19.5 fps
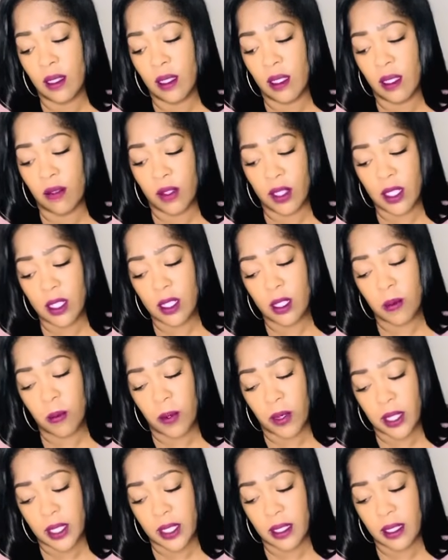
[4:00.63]
if this is
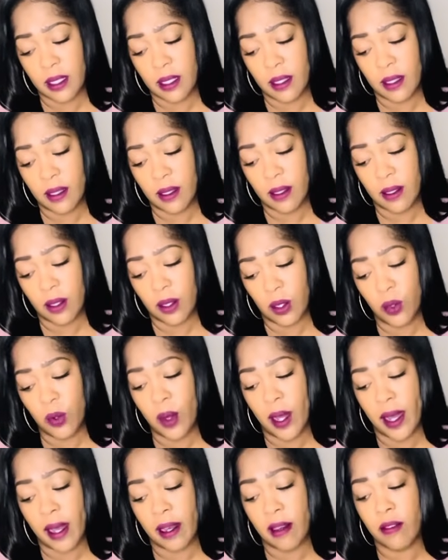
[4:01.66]
present, you
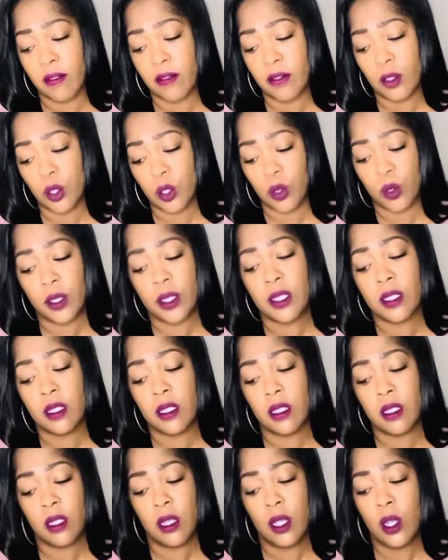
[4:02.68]
have
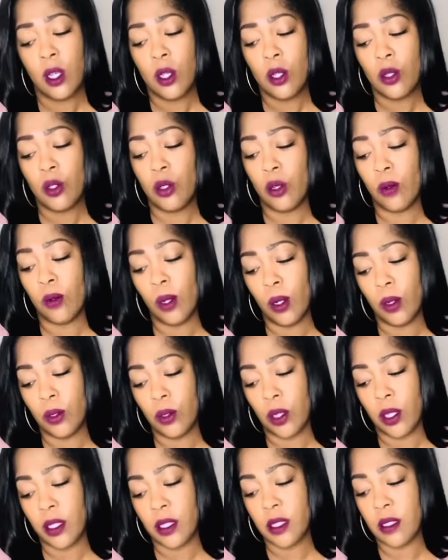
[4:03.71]
choices. Don't hold
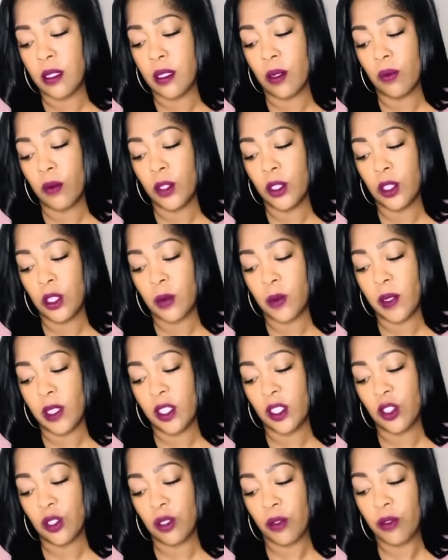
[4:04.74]
on to someone just because you're